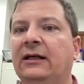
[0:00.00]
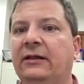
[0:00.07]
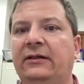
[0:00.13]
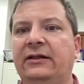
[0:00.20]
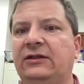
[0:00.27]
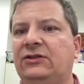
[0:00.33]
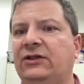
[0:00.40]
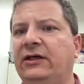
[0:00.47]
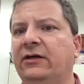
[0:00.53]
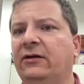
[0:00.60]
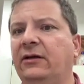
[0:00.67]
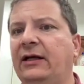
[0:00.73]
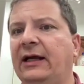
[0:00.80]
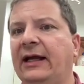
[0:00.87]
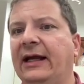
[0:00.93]
this
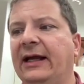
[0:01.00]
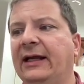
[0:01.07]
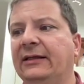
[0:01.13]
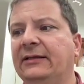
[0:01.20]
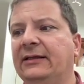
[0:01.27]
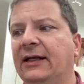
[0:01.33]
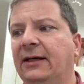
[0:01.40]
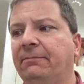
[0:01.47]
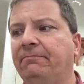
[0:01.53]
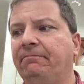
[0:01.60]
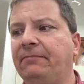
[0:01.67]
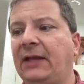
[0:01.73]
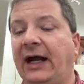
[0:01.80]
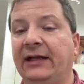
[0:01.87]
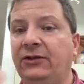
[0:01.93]
year. And
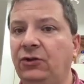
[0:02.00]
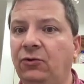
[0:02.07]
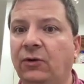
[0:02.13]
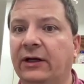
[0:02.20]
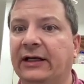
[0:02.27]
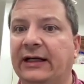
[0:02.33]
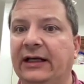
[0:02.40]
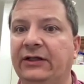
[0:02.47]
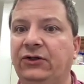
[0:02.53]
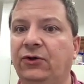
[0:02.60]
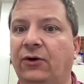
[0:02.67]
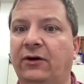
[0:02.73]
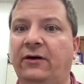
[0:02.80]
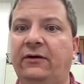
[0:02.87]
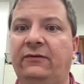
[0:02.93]
I do want to get
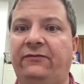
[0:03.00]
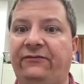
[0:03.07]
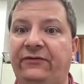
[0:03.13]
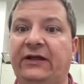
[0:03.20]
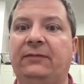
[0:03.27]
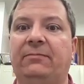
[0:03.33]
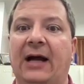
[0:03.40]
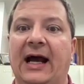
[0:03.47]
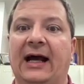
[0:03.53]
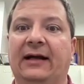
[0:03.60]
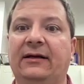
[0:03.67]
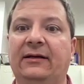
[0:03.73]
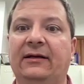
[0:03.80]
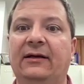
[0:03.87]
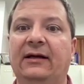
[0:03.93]
your
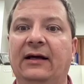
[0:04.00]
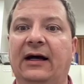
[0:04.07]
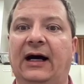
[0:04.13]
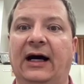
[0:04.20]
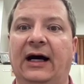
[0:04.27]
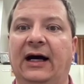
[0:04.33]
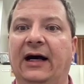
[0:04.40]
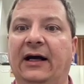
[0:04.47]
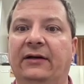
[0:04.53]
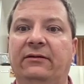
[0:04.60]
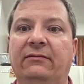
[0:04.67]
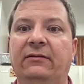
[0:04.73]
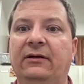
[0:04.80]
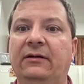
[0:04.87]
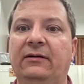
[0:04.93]
feedback
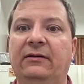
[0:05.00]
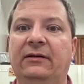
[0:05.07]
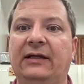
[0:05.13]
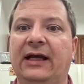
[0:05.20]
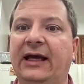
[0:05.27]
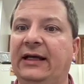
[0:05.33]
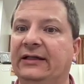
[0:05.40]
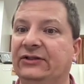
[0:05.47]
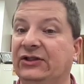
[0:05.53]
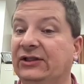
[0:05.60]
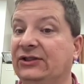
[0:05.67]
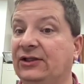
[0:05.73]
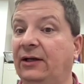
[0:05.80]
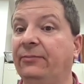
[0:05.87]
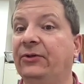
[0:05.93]
on, hey, is this
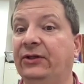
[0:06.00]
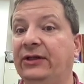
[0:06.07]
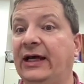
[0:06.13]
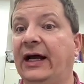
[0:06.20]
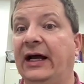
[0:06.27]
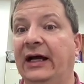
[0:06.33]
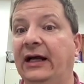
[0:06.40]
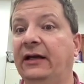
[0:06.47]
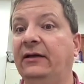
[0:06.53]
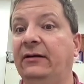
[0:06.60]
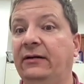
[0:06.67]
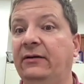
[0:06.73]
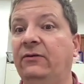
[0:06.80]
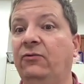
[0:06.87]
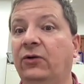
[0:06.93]
something that
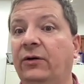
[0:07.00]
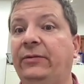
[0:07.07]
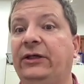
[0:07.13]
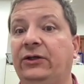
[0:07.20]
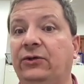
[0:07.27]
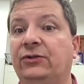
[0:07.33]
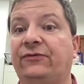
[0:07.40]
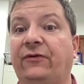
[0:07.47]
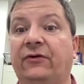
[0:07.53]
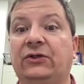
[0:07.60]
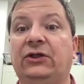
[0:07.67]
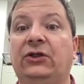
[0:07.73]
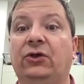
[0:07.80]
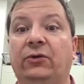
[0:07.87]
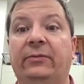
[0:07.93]
will be useful
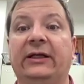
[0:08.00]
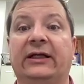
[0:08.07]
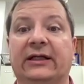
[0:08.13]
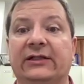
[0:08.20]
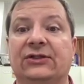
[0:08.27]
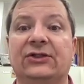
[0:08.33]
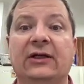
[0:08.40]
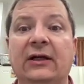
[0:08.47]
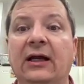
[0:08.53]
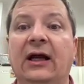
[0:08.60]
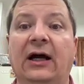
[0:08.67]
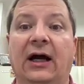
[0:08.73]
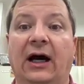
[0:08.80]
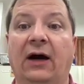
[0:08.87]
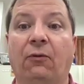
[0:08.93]
to you? Because
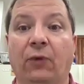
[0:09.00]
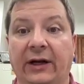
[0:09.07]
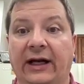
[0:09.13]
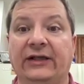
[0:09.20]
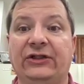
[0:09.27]
when I